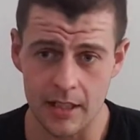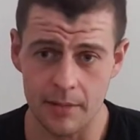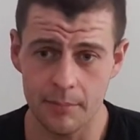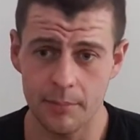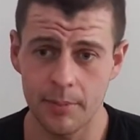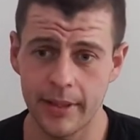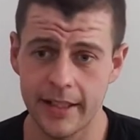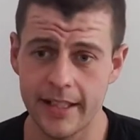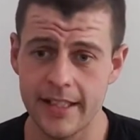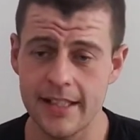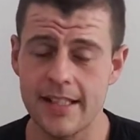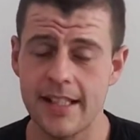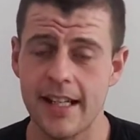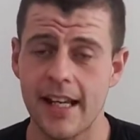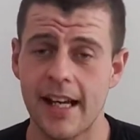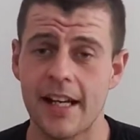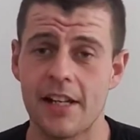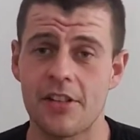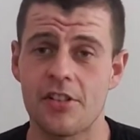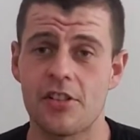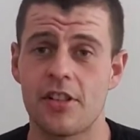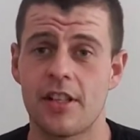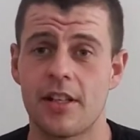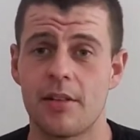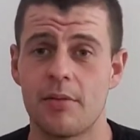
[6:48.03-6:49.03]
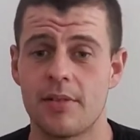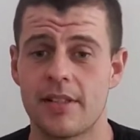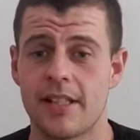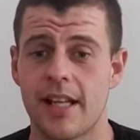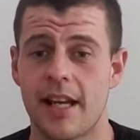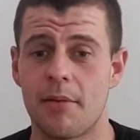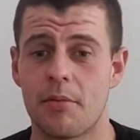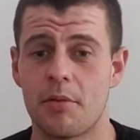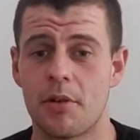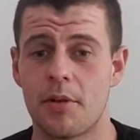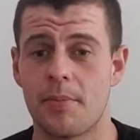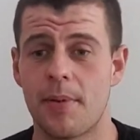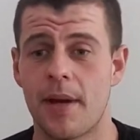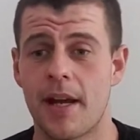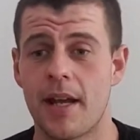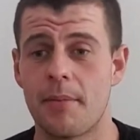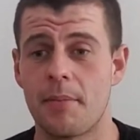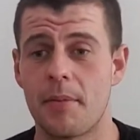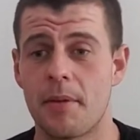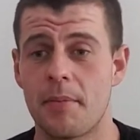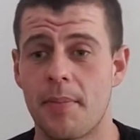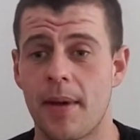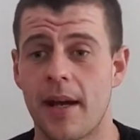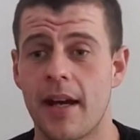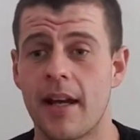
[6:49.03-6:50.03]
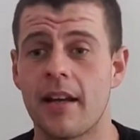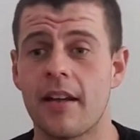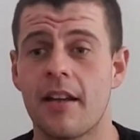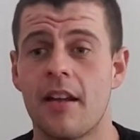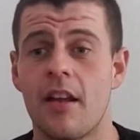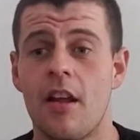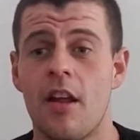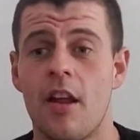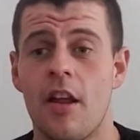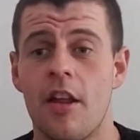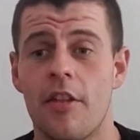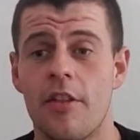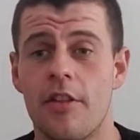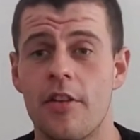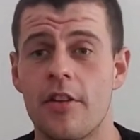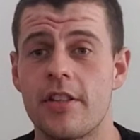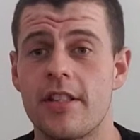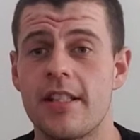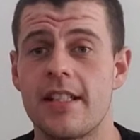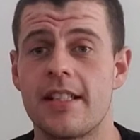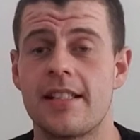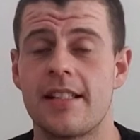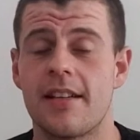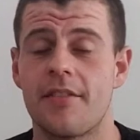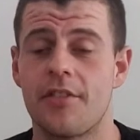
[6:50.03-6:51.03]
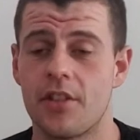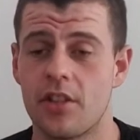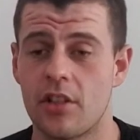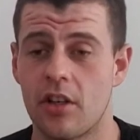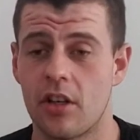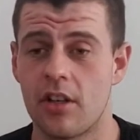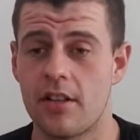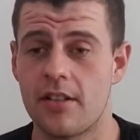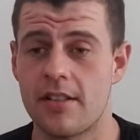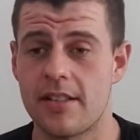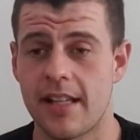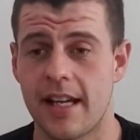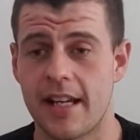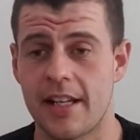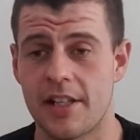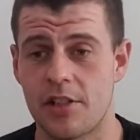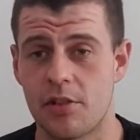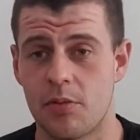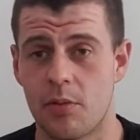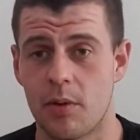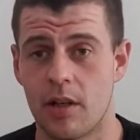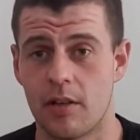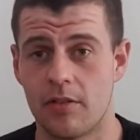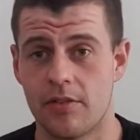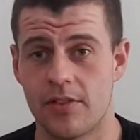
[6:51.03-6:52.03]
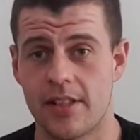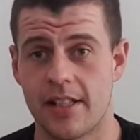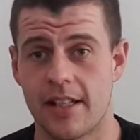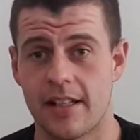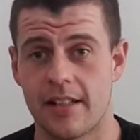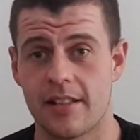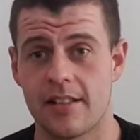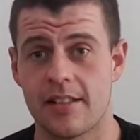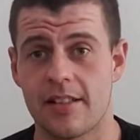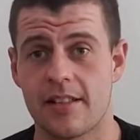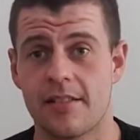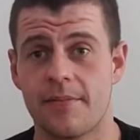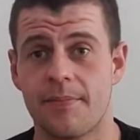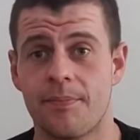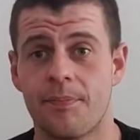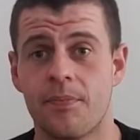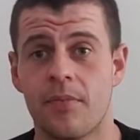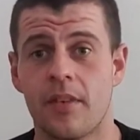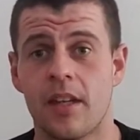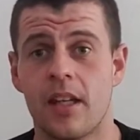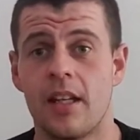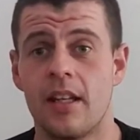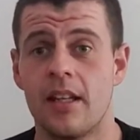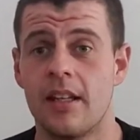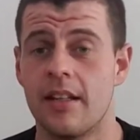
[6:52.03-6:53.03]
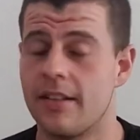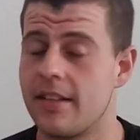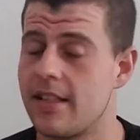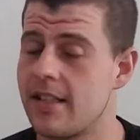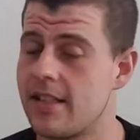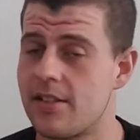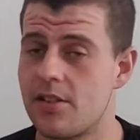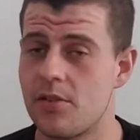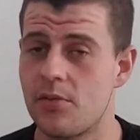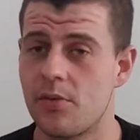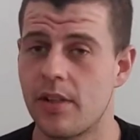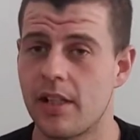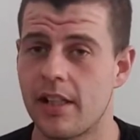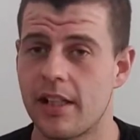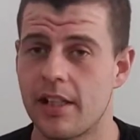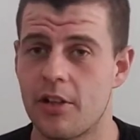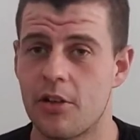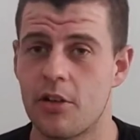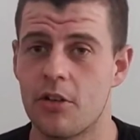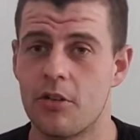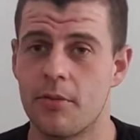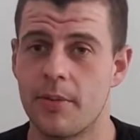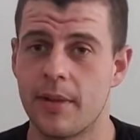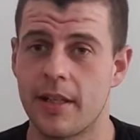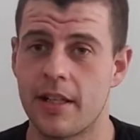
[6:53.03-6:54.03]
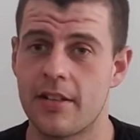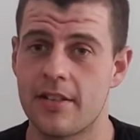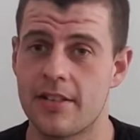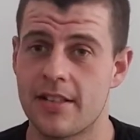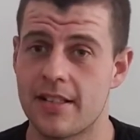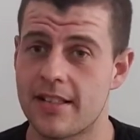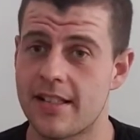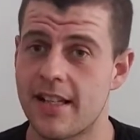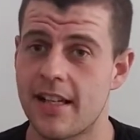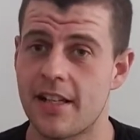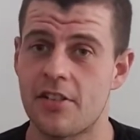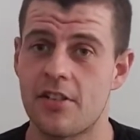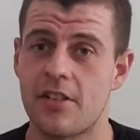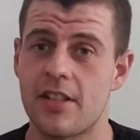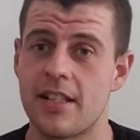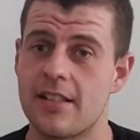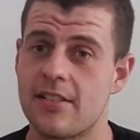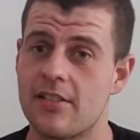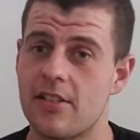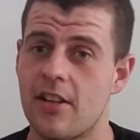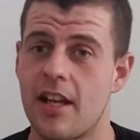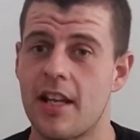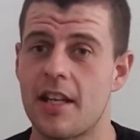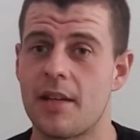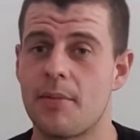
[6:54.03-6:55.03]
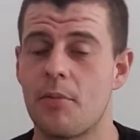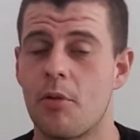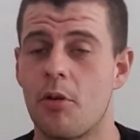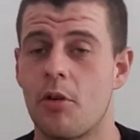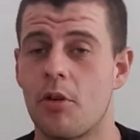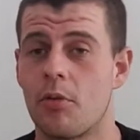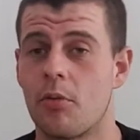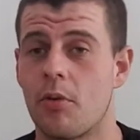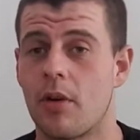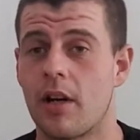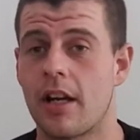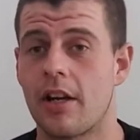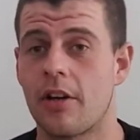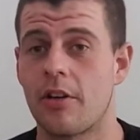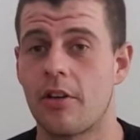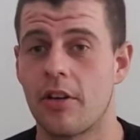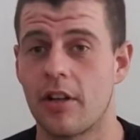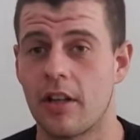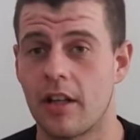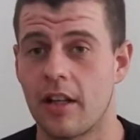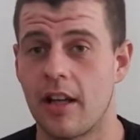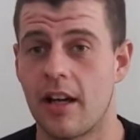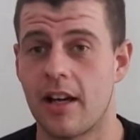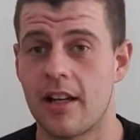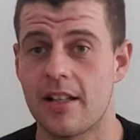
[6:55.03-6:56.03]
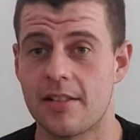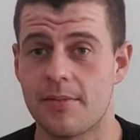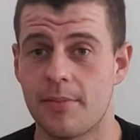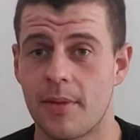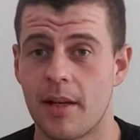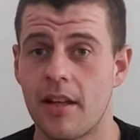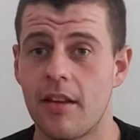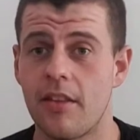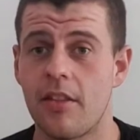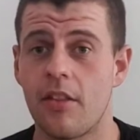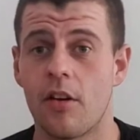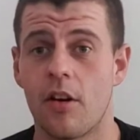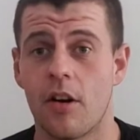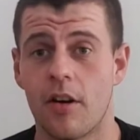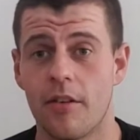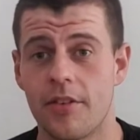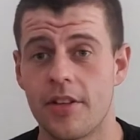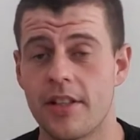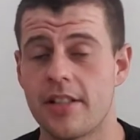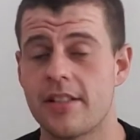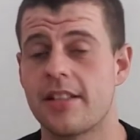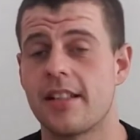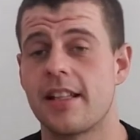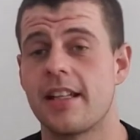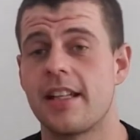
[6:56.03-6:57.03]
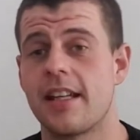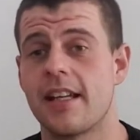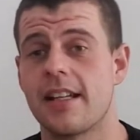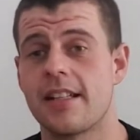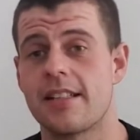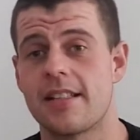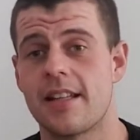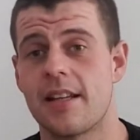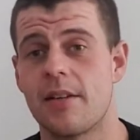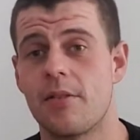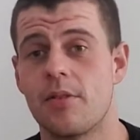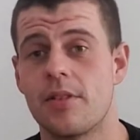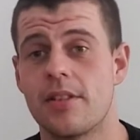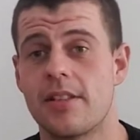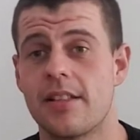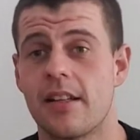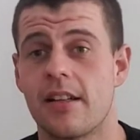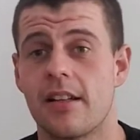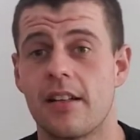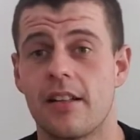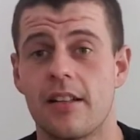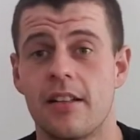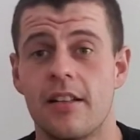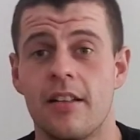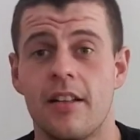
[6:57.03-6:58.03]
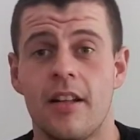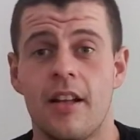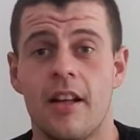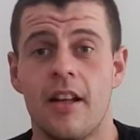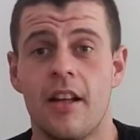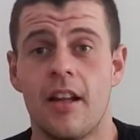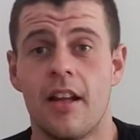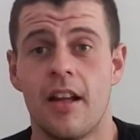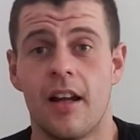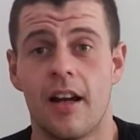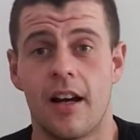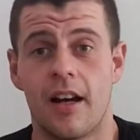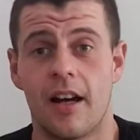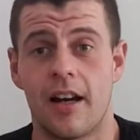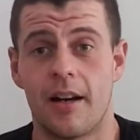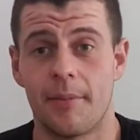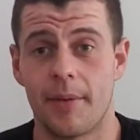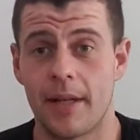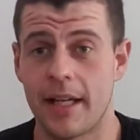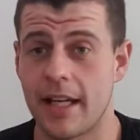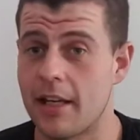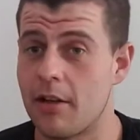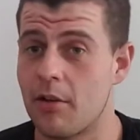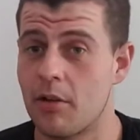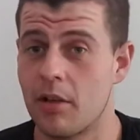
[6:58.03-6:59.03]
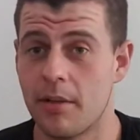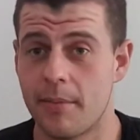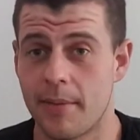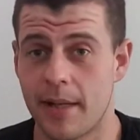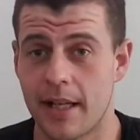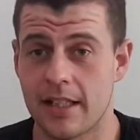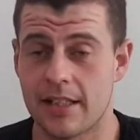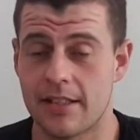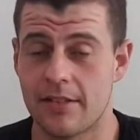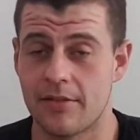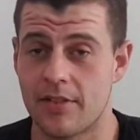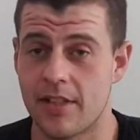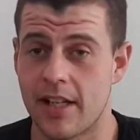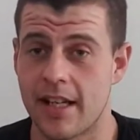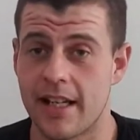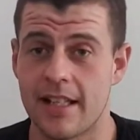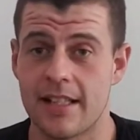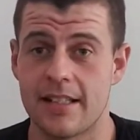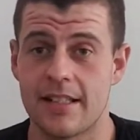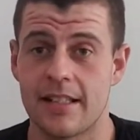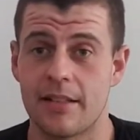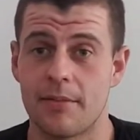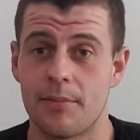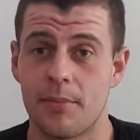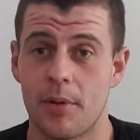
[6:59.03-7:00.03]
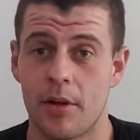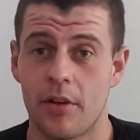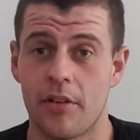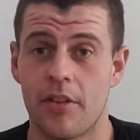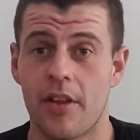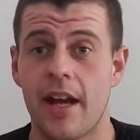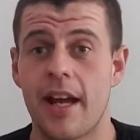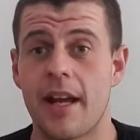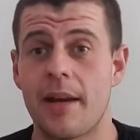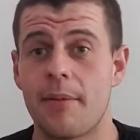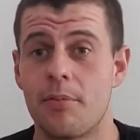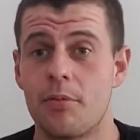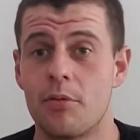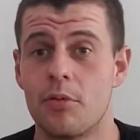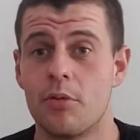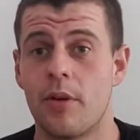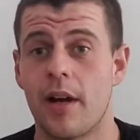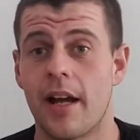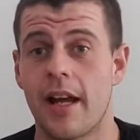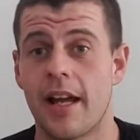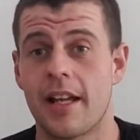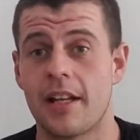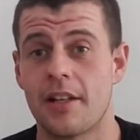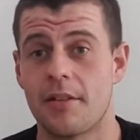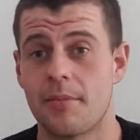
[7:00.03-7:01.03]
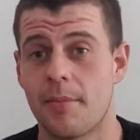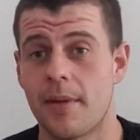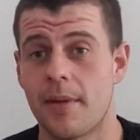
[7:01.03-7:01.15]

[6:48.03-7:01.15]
Plenti actually was able to pay me back $37.12. This is really cool because it's actually slightly more than what I earned last month. Obviously, yes, there was an equal amount of days in both April and